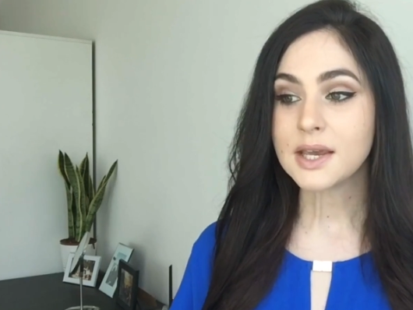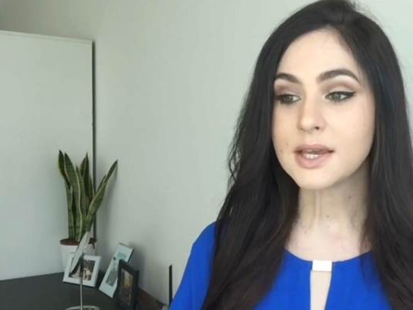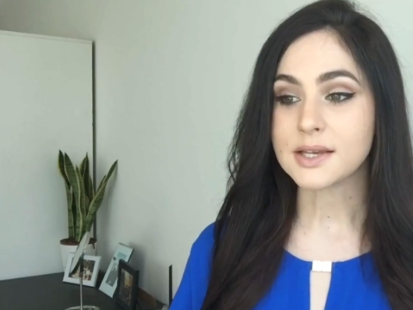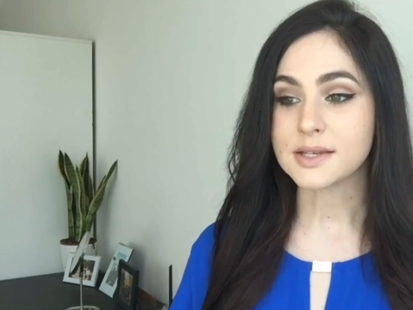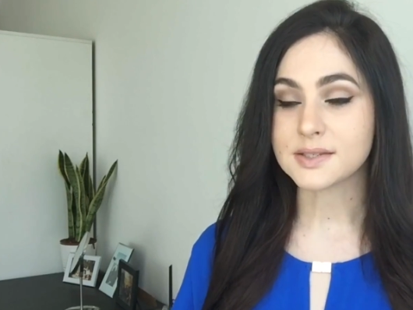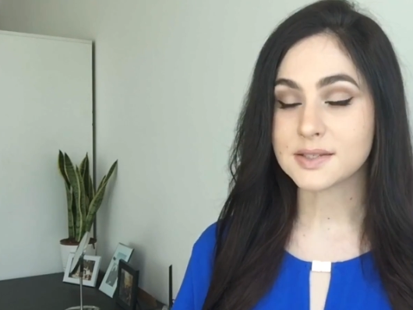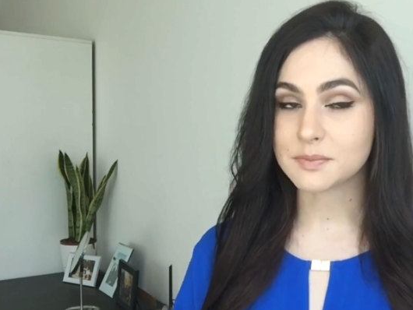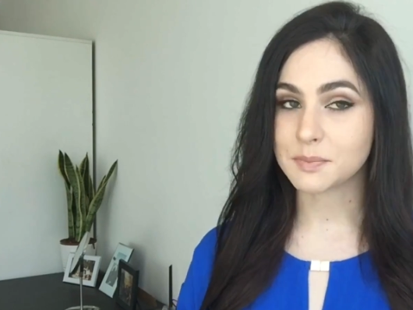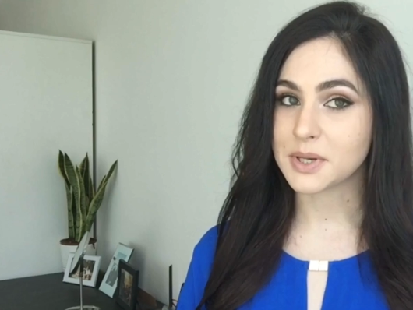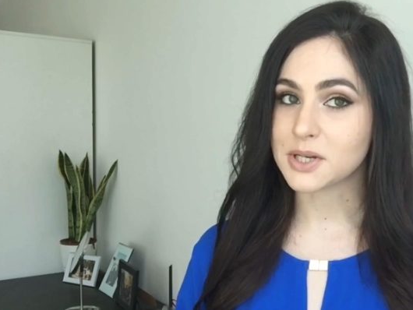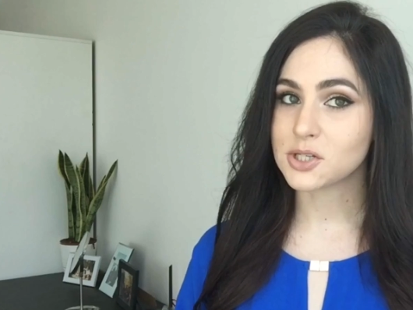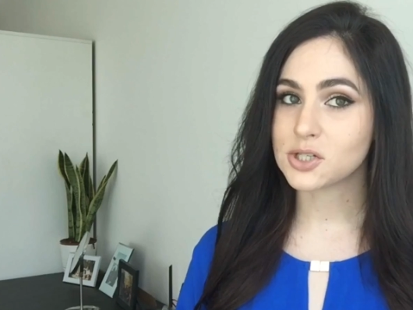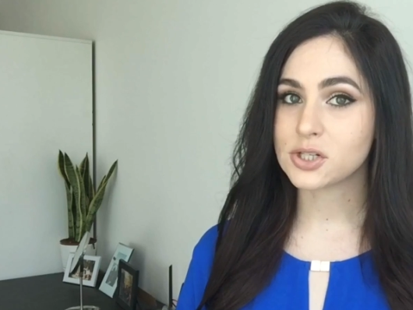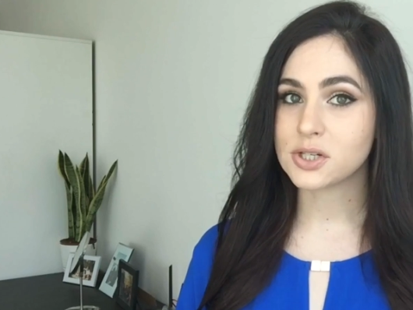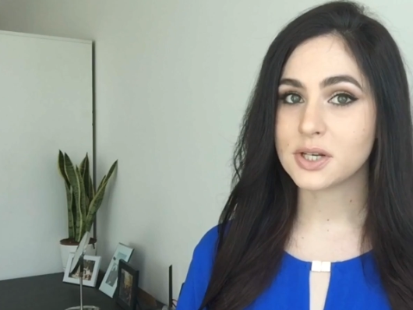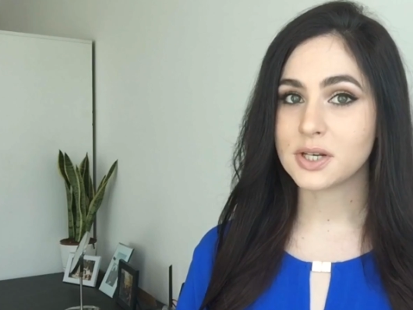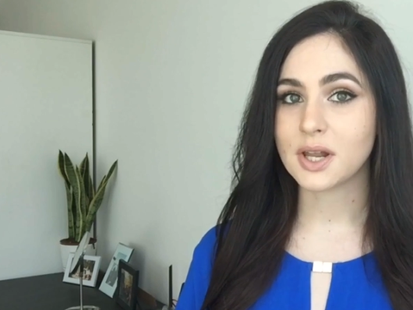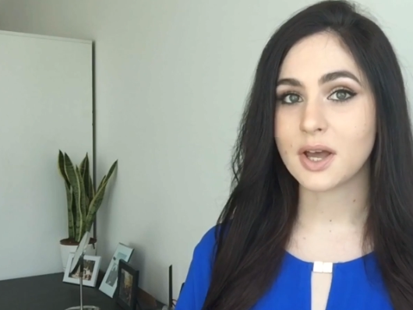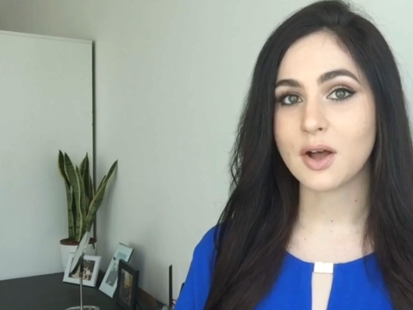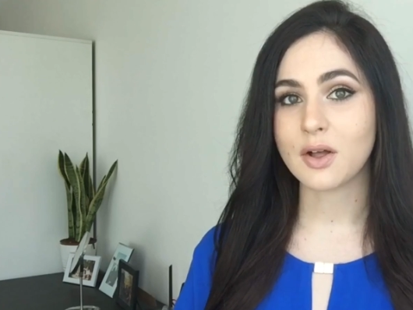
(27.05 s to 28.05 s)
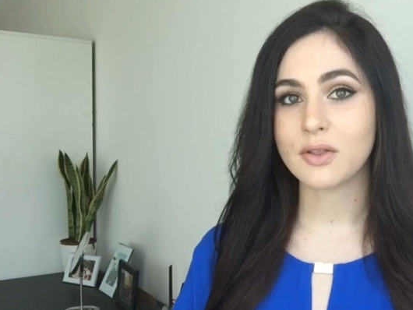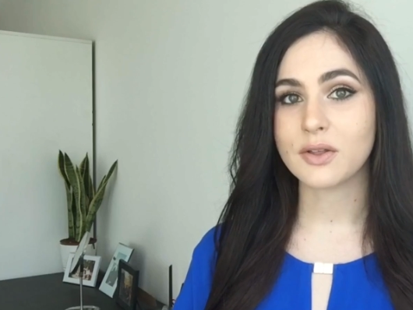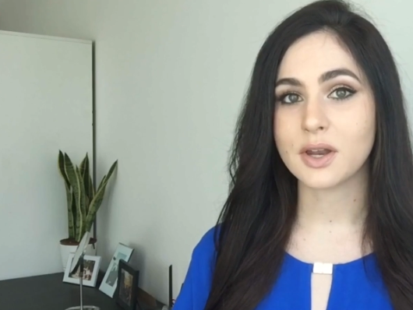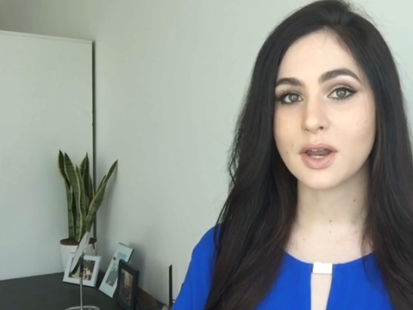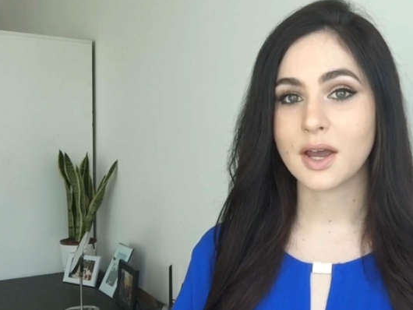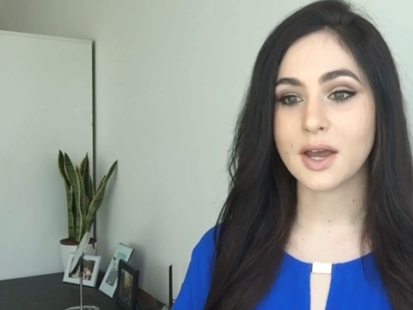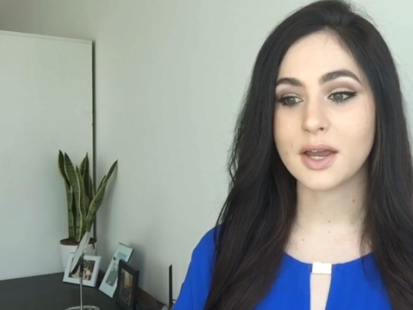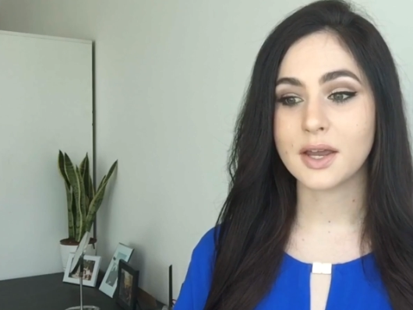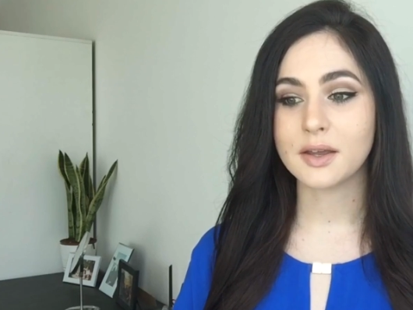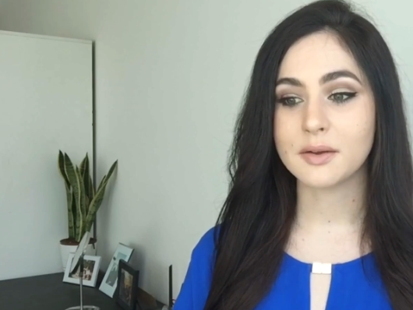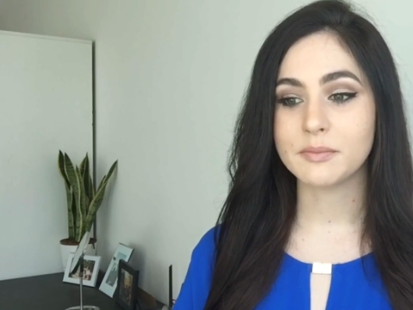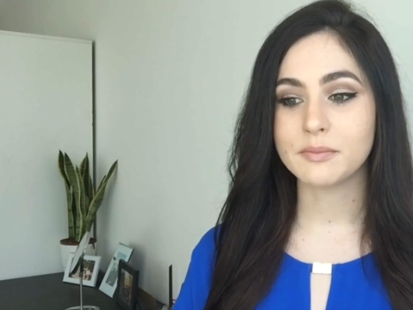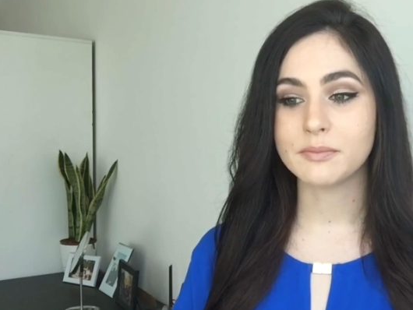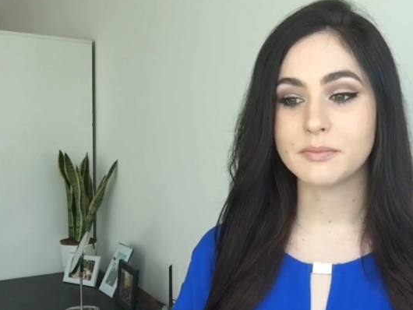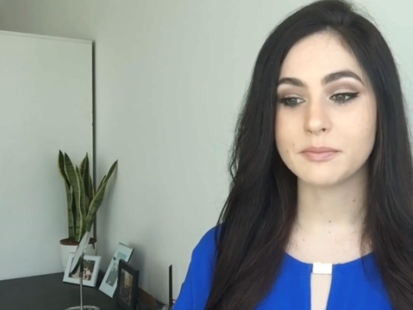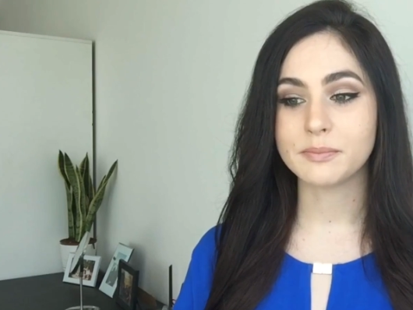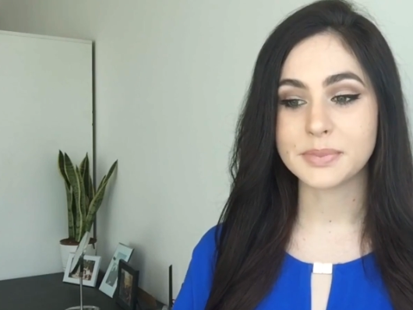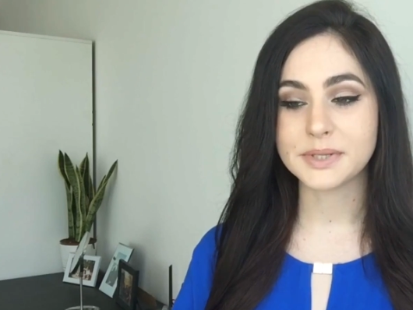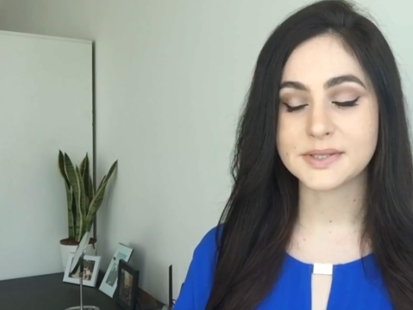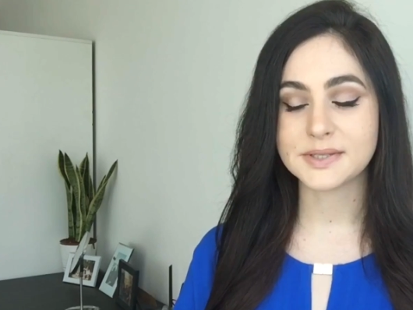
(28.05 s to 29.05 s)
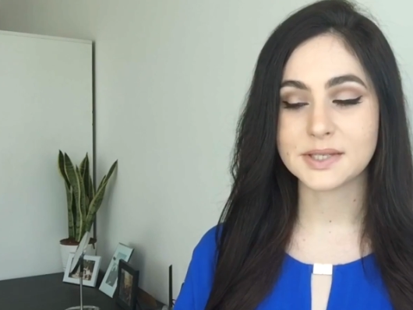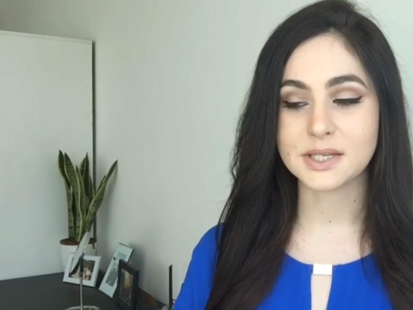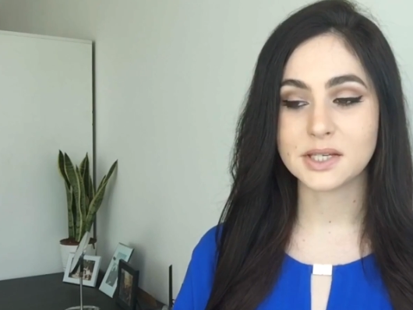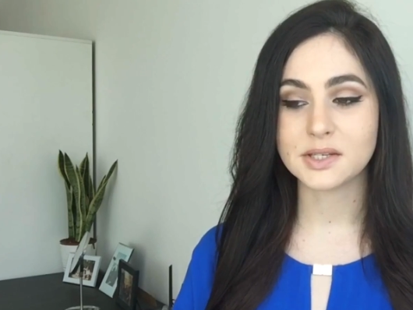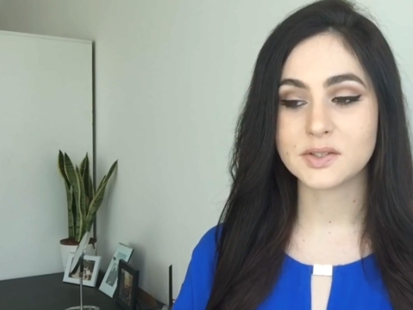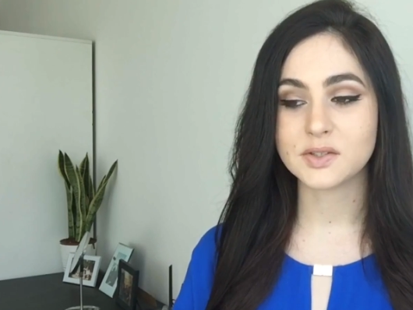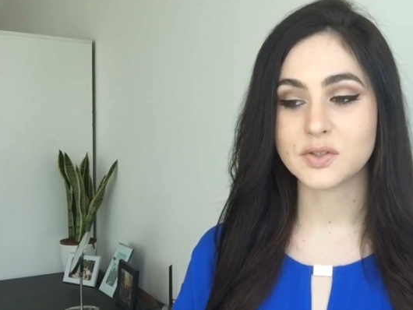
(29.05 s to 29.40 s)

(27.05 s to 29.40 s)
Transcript: especially now that I am busy.